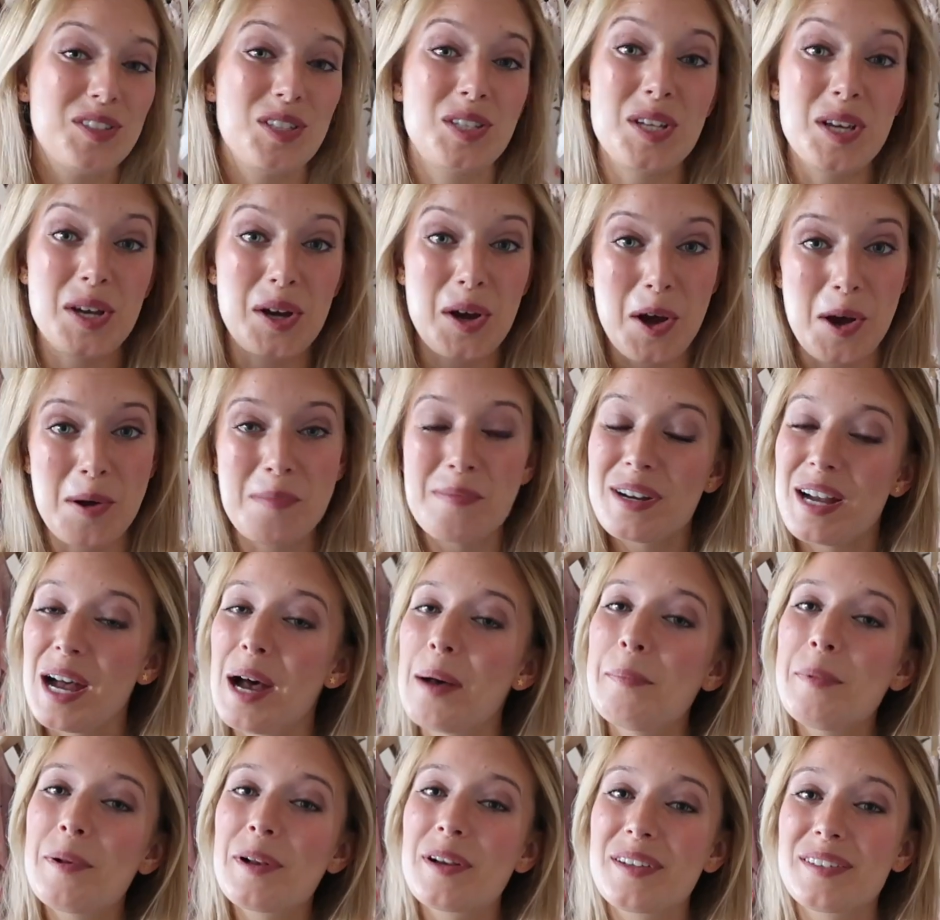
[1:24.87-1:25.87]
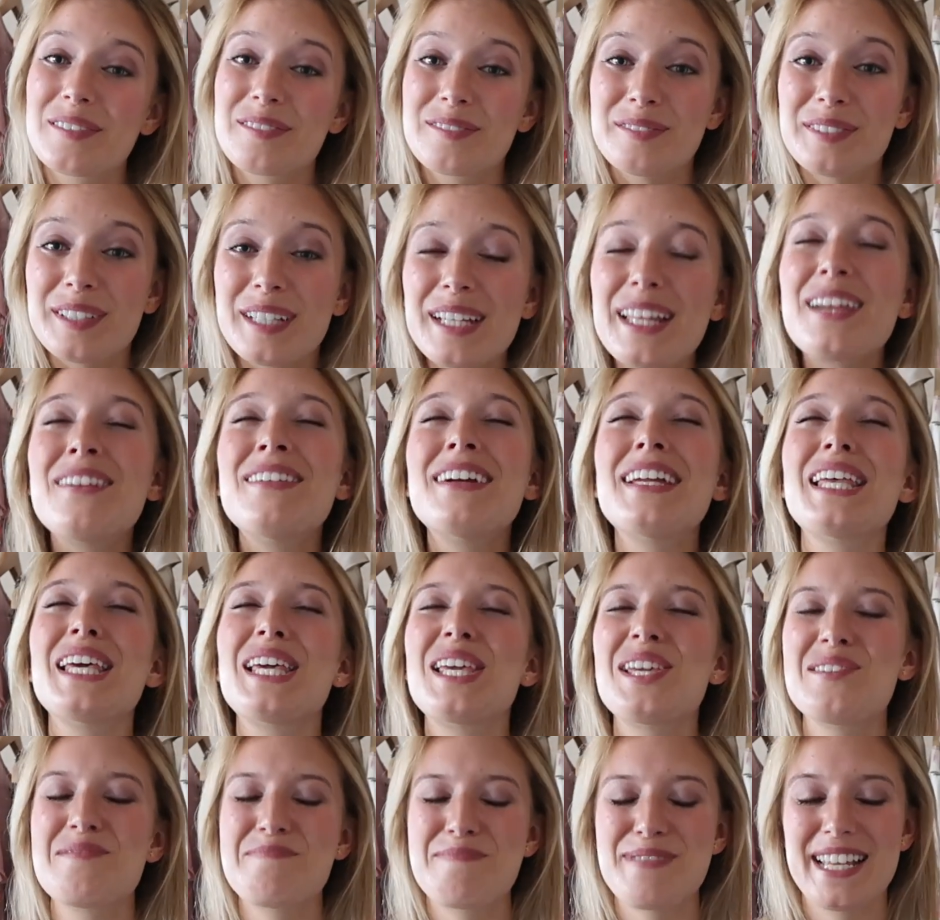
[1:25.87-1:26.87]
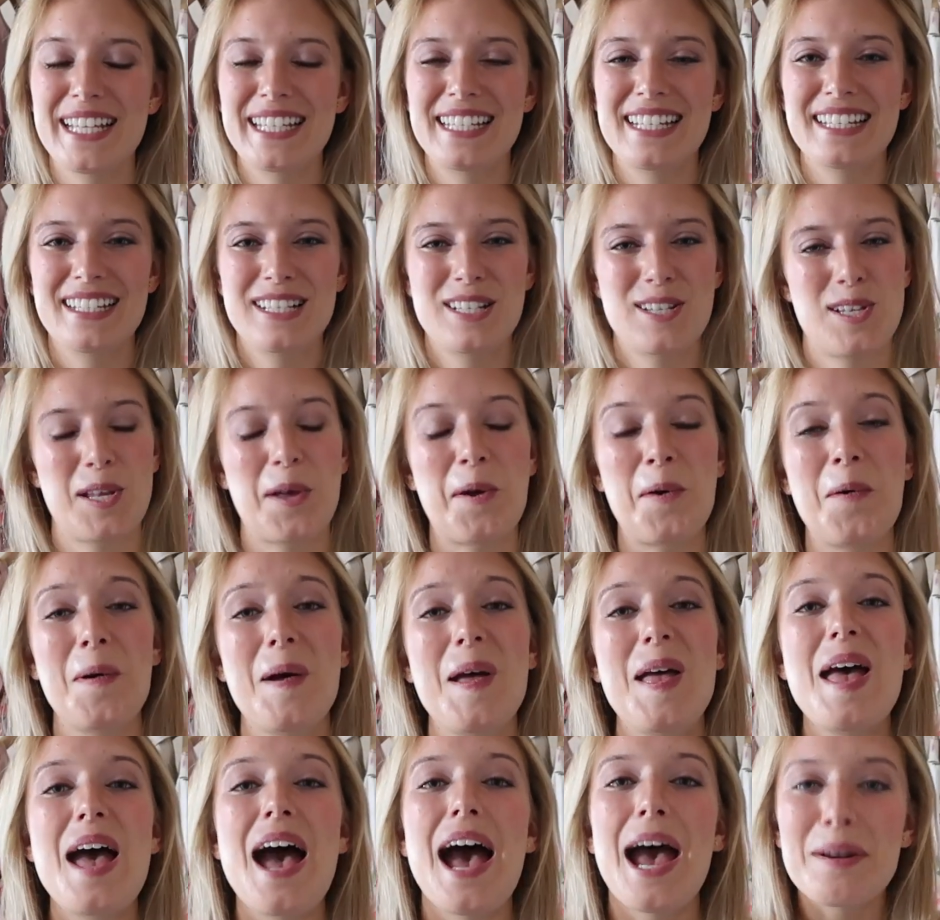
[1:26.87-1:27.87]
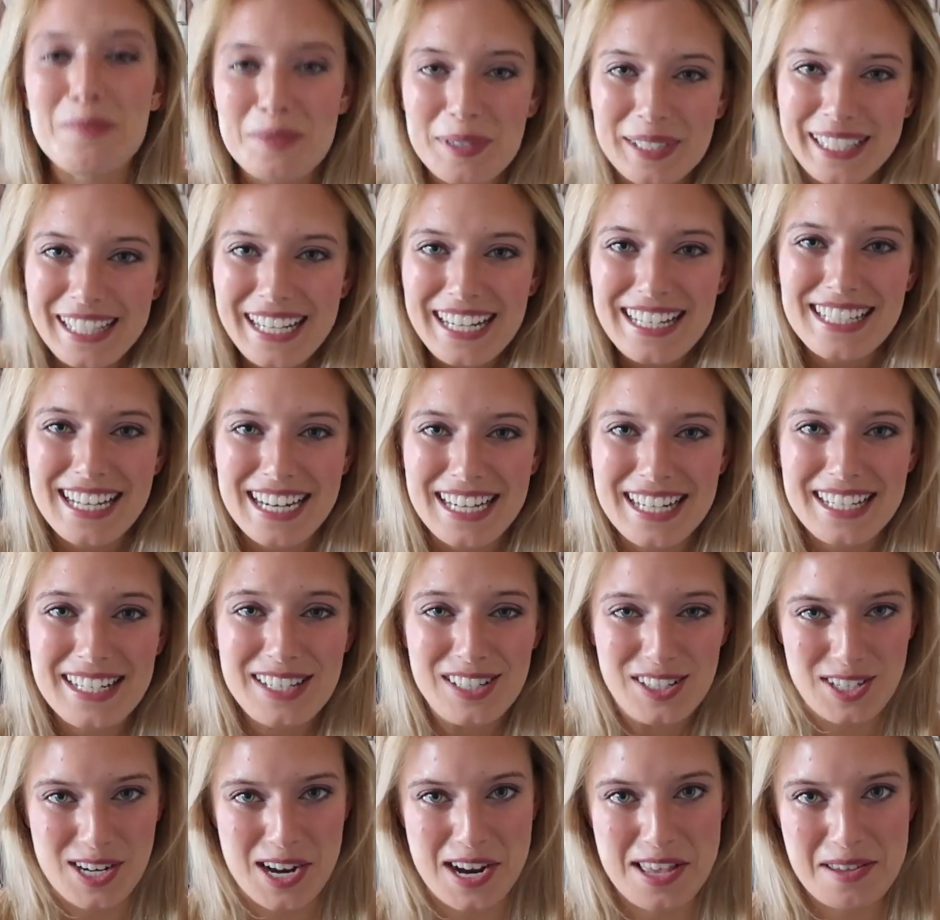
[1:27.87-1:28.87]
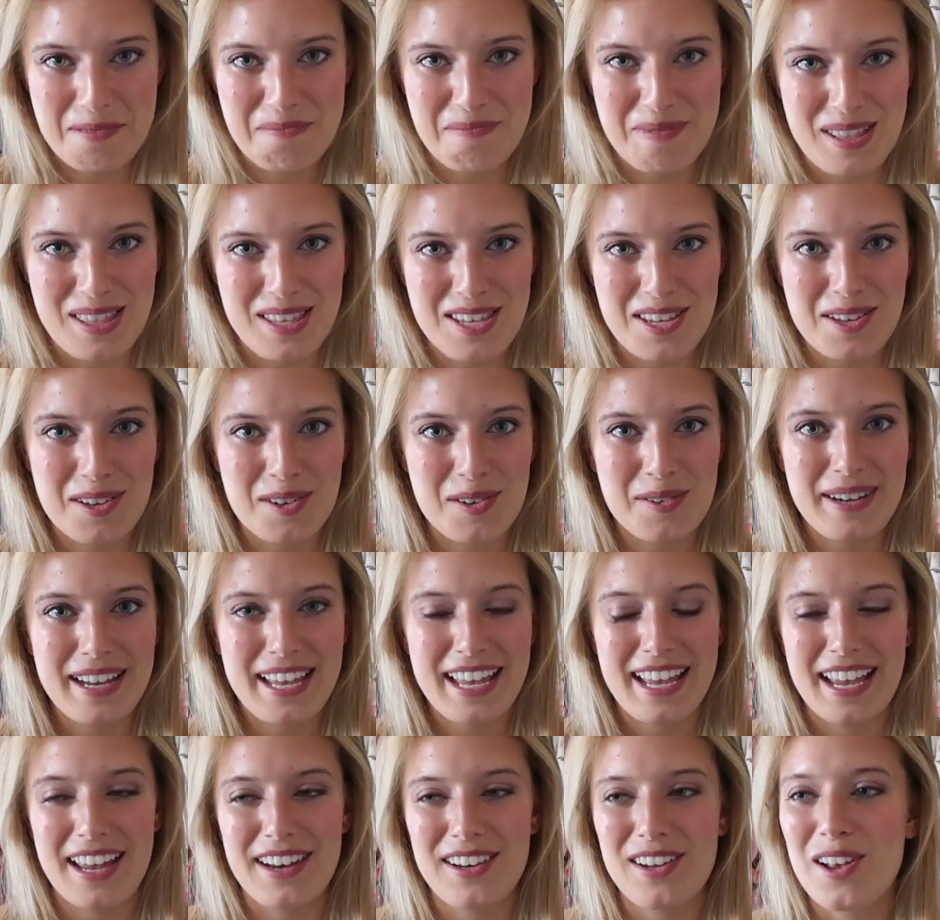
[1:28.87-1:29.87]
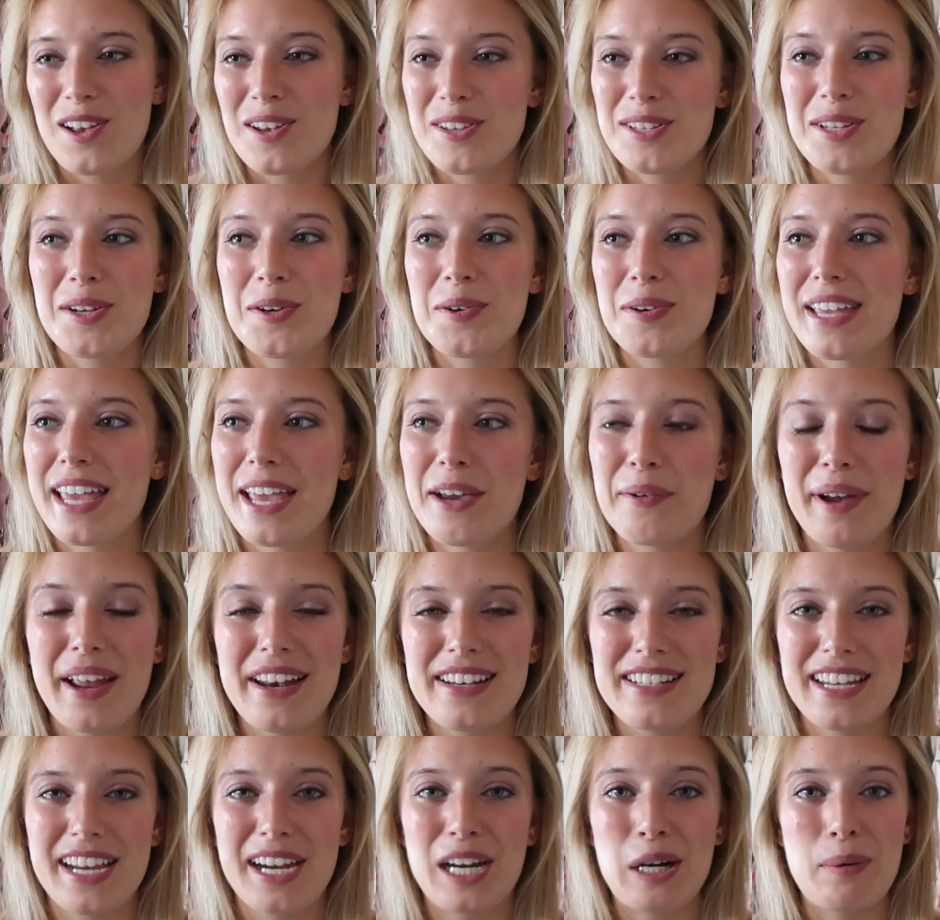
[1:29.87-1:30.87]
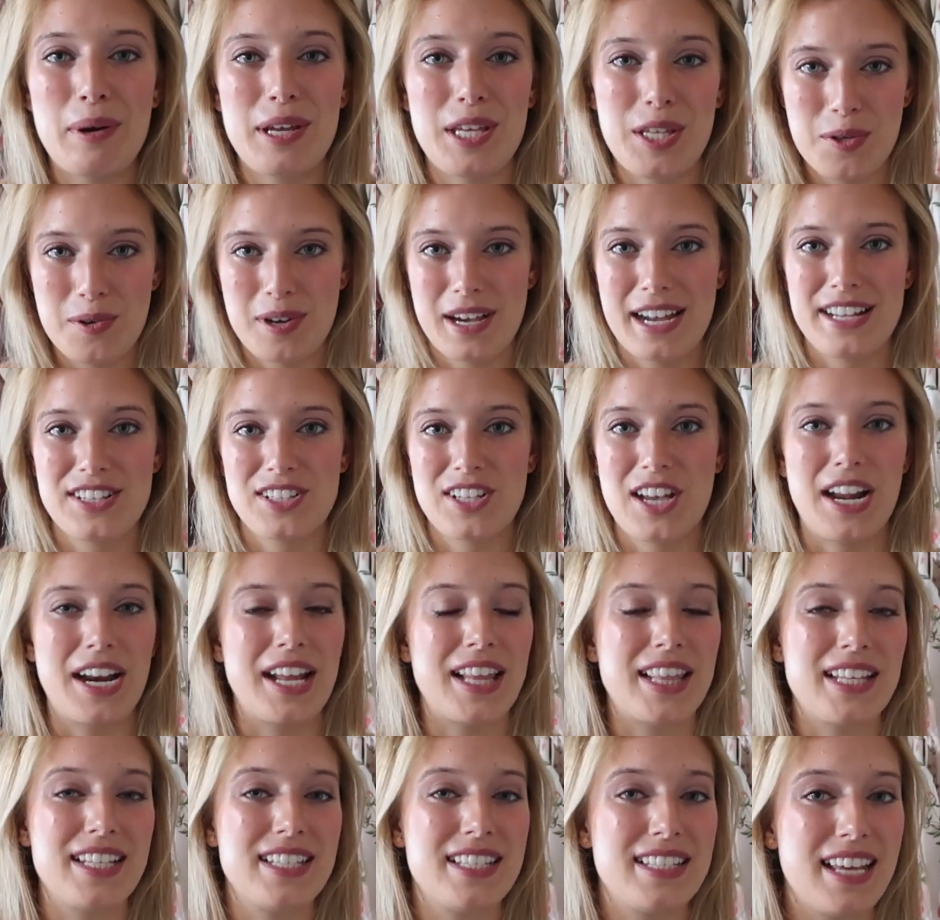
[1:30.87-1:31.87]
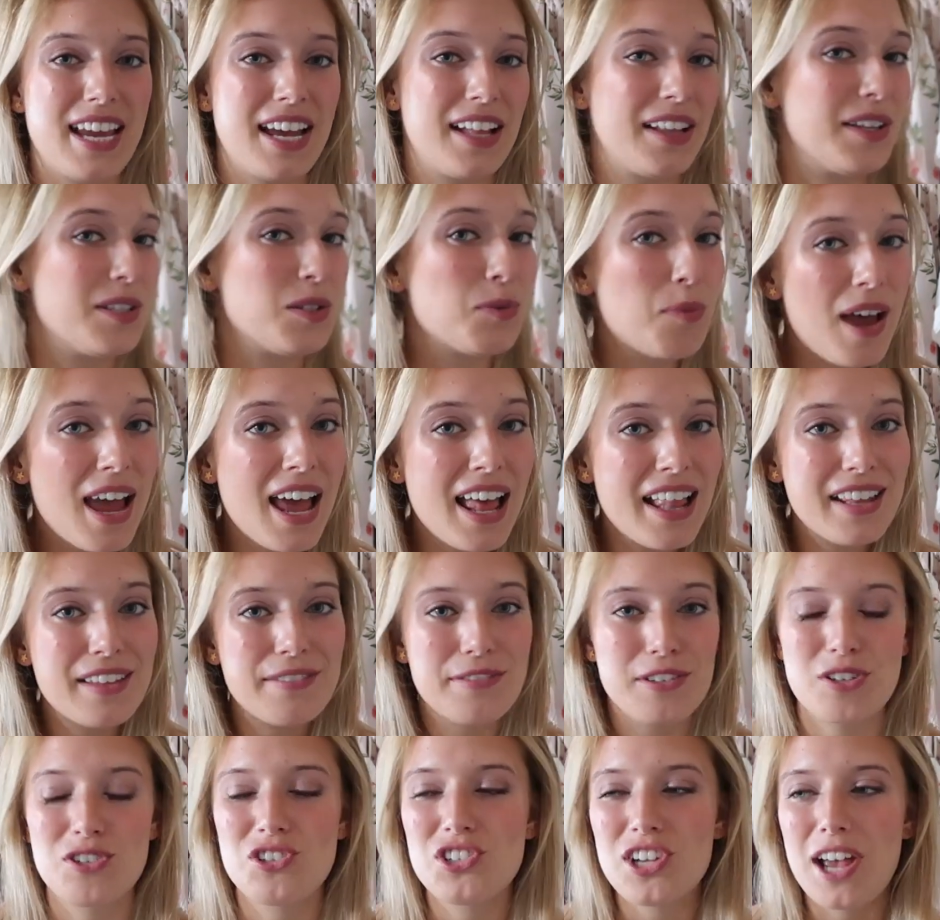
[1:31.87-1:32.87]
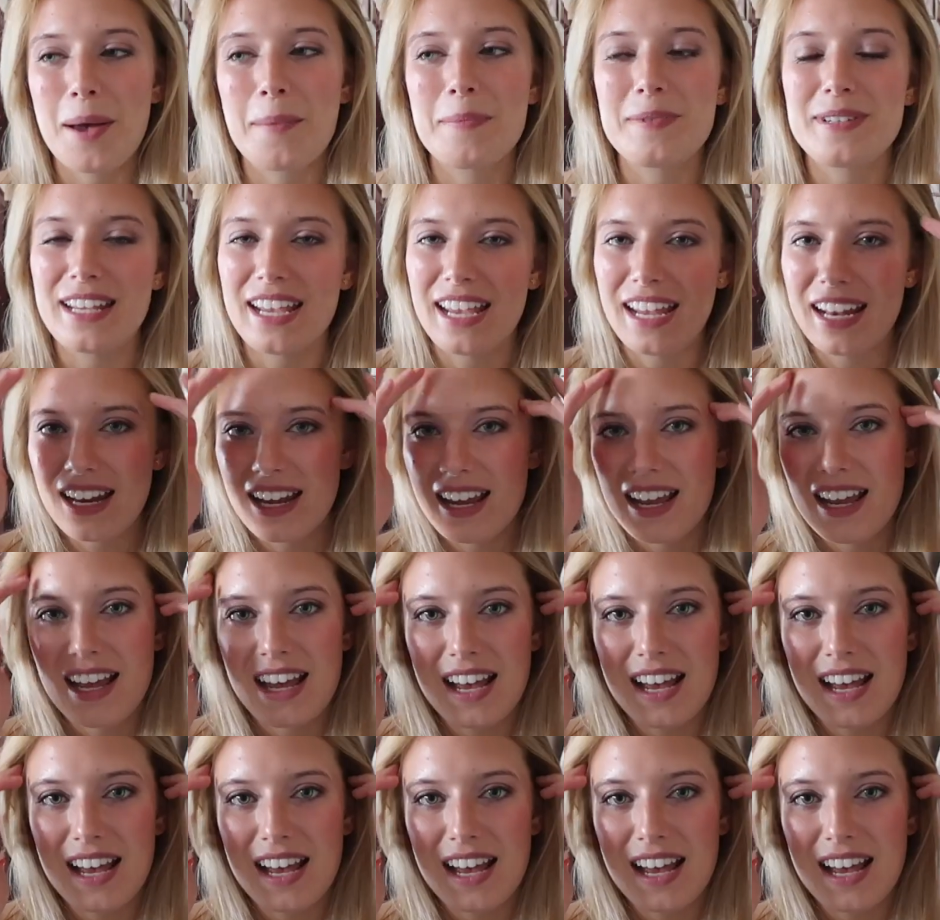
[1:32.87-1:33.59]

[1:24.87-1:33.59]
took home a couple really really cute pieces so I'm really excited to share them with you and also can't wait to hear what you guys got in the sale as well if you shopped it